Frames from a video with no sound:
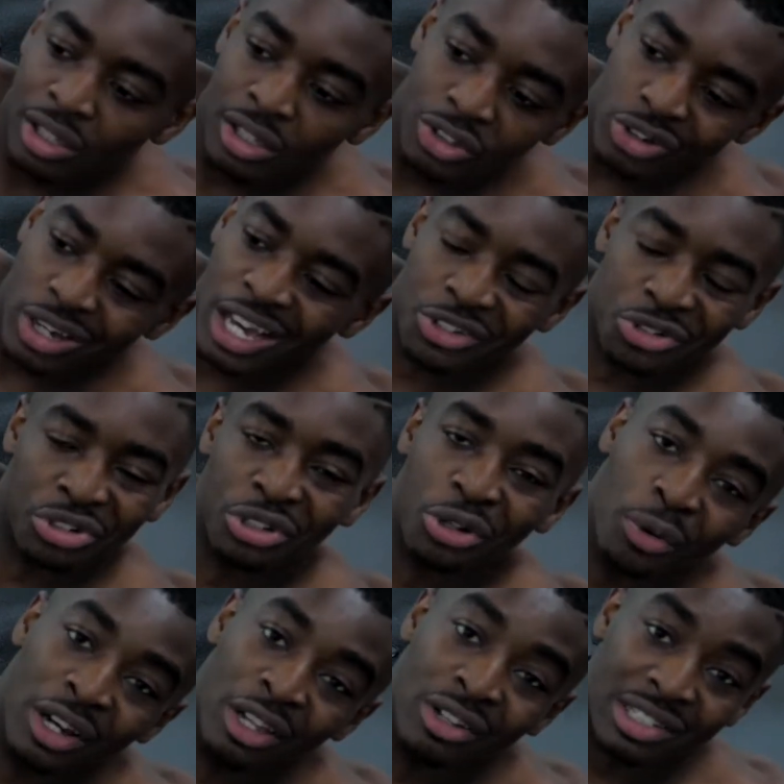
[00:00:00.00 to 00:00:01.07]
You guys already know
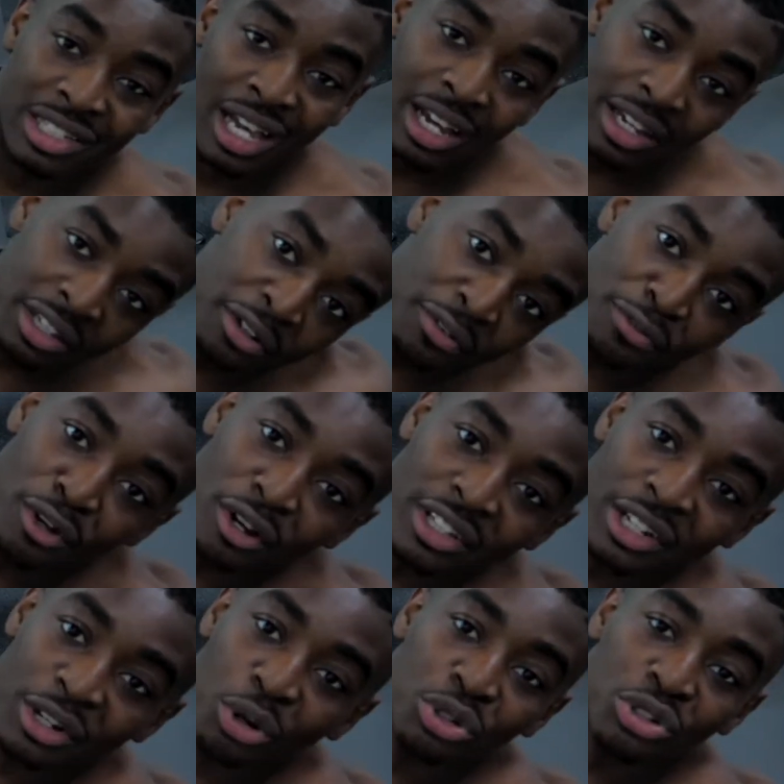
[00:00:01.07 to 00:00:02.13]
what it looks like. If not,
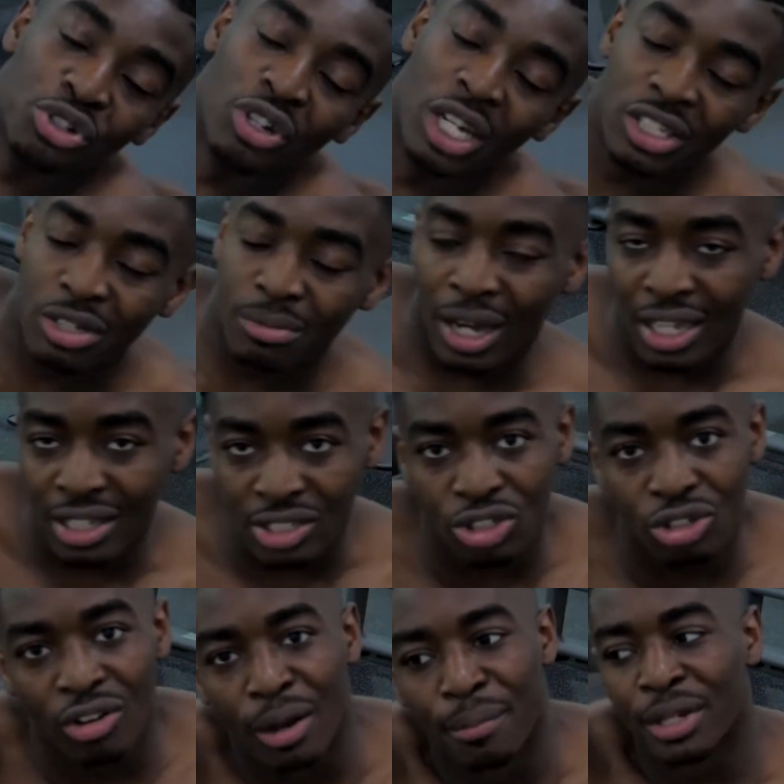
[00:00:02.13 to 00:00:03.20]
then go straight to my
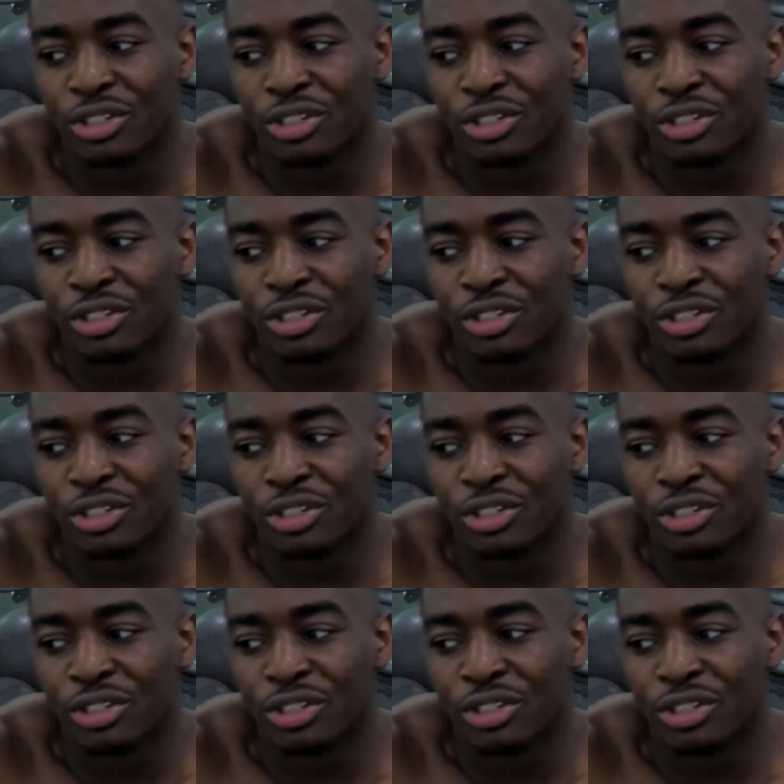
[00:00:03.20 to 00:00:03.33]
Instagram